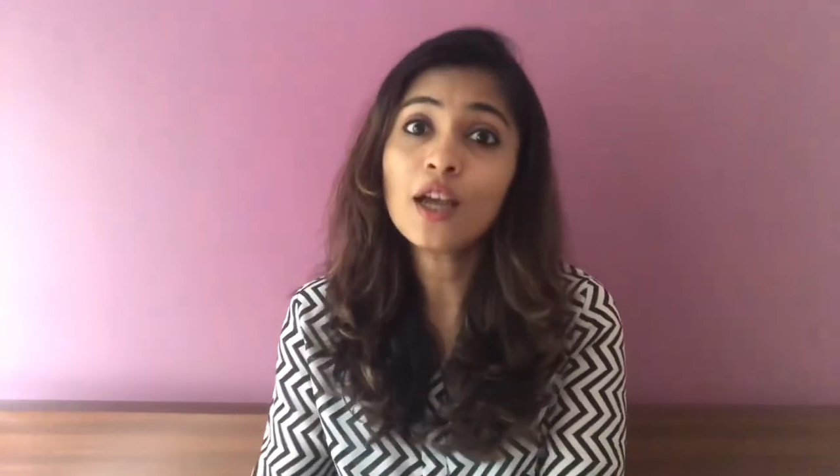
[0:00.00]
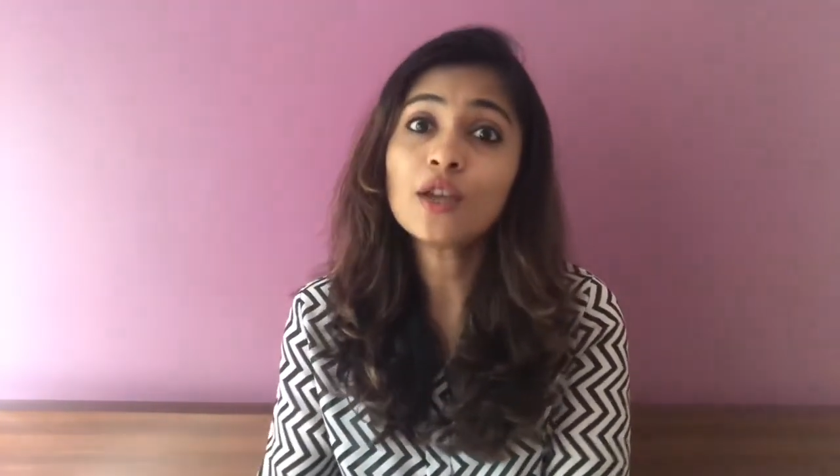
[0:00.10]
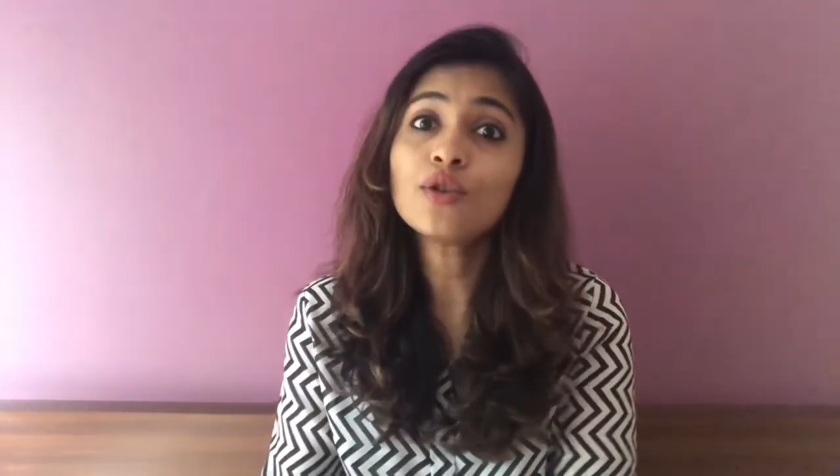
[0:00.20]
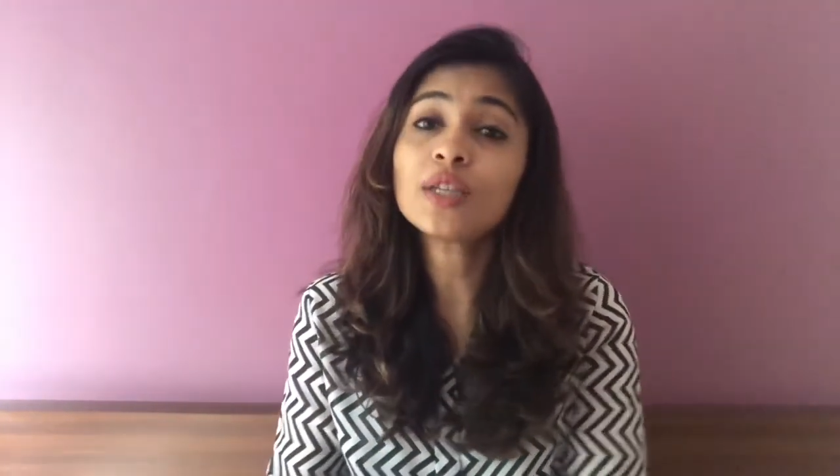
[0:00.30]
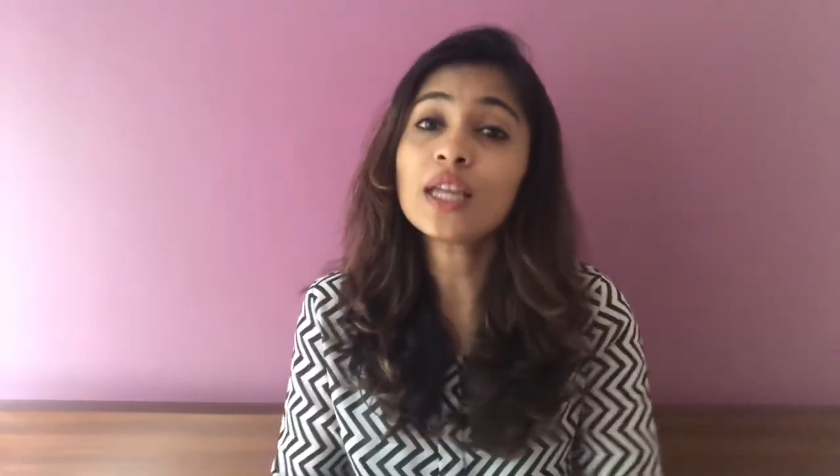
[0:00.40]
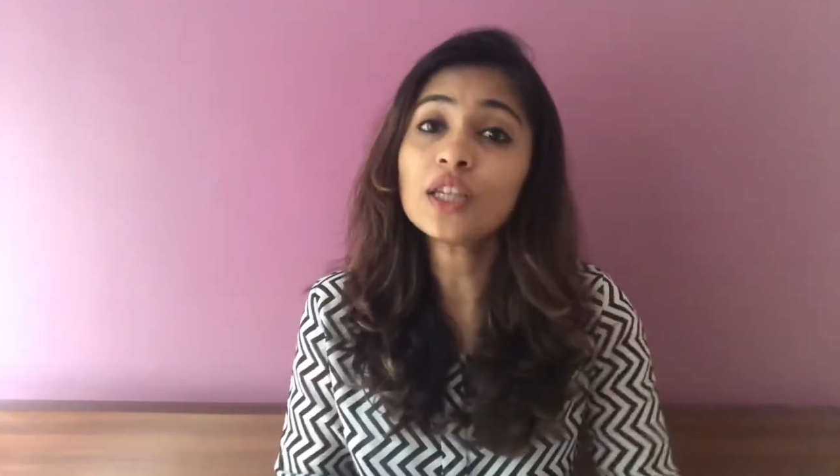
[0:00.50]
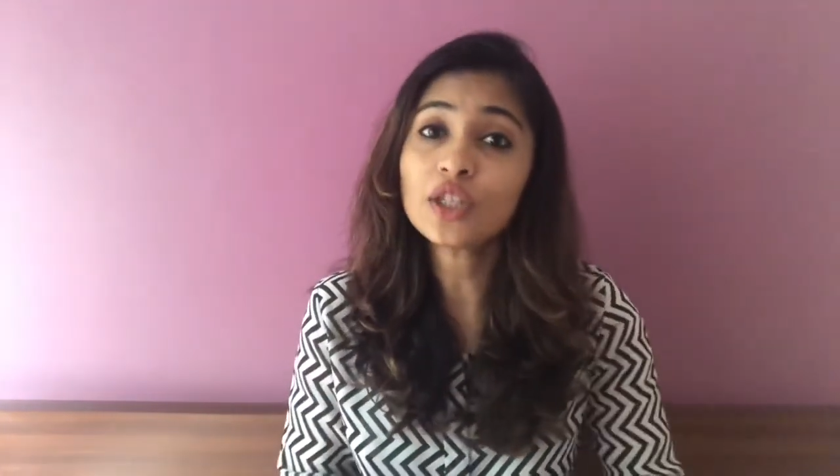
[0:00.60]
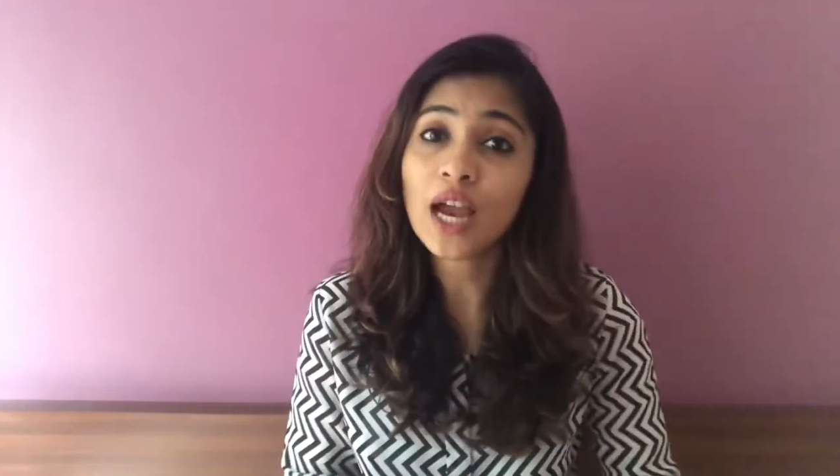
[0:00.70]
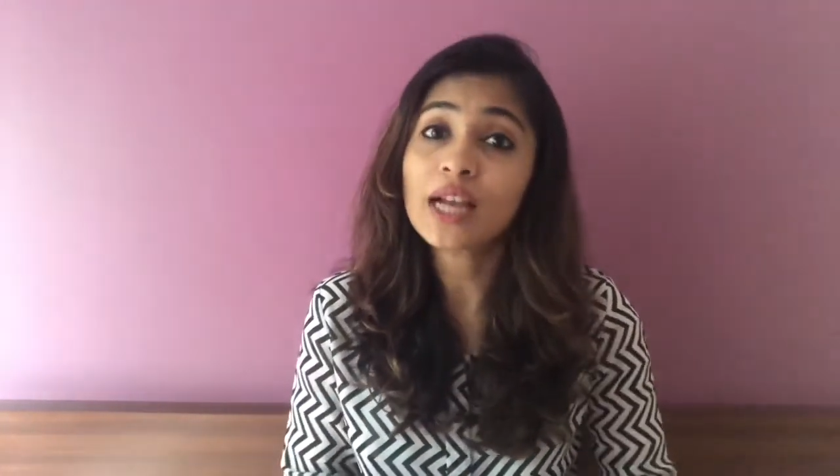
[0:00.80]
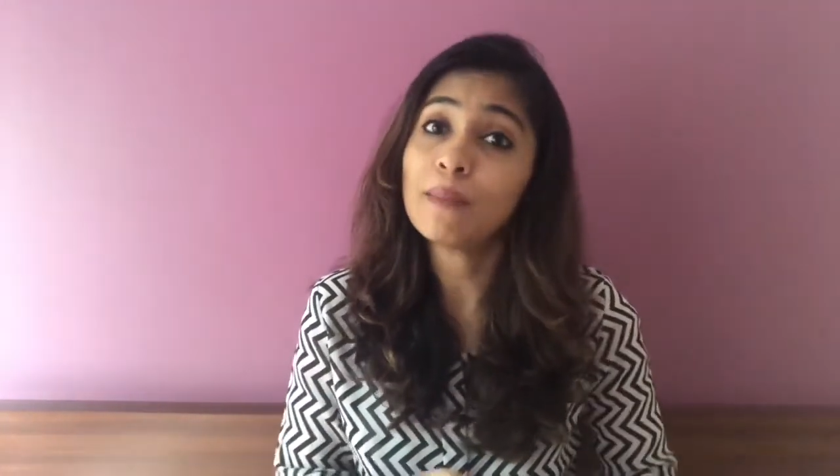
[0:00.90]
you take the
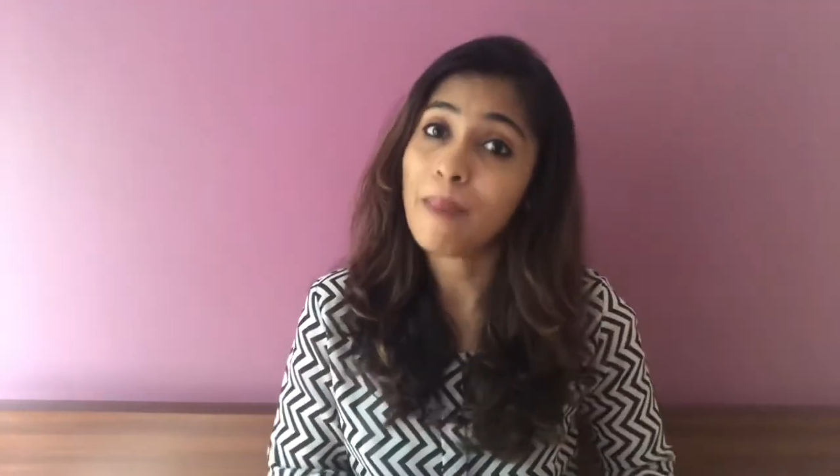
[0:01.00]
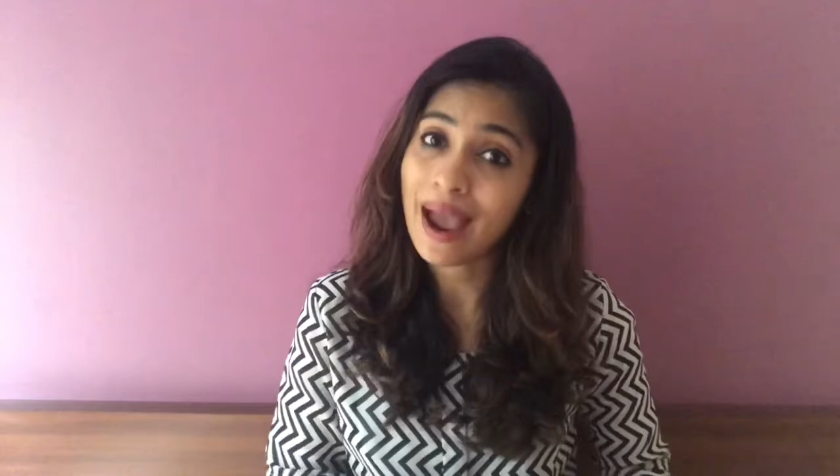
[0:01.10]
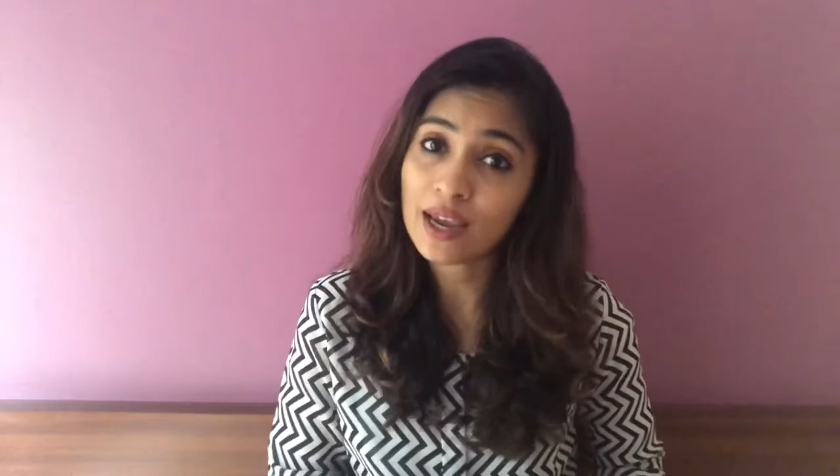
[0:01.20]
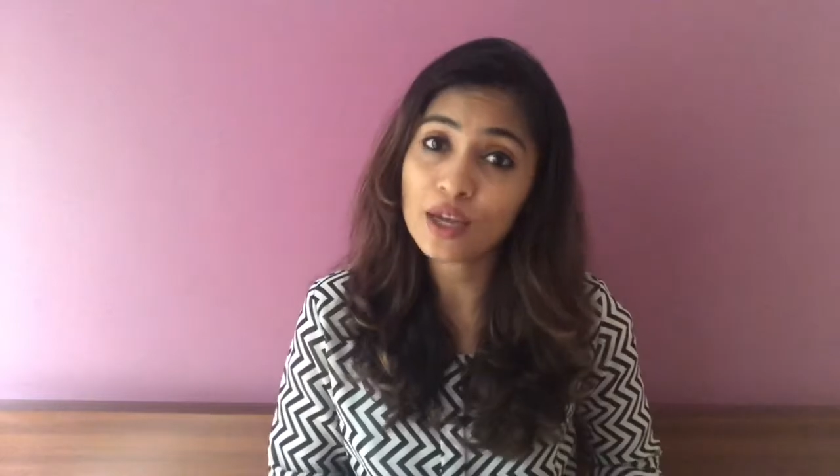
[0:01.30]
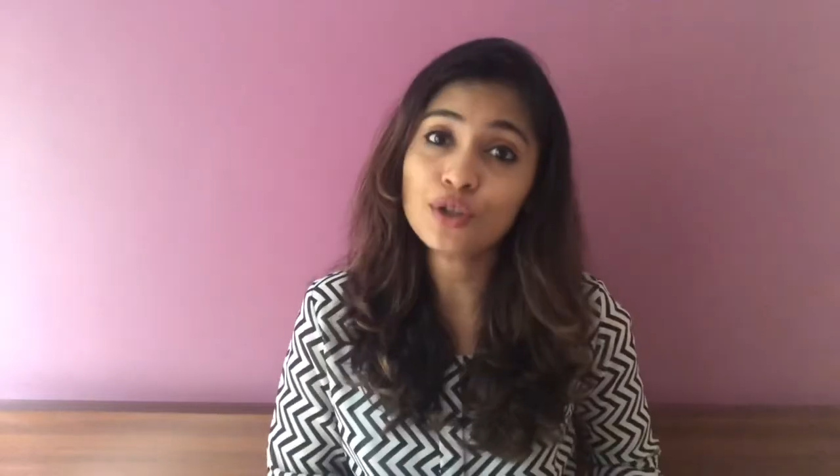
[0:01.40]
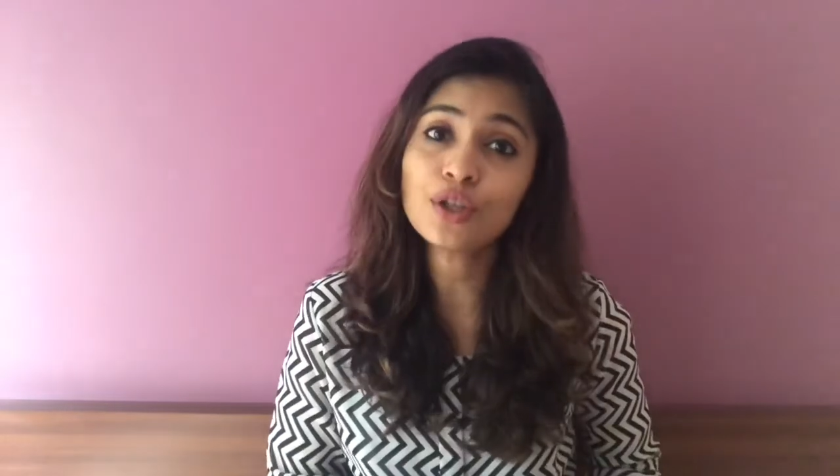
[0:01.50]
child back into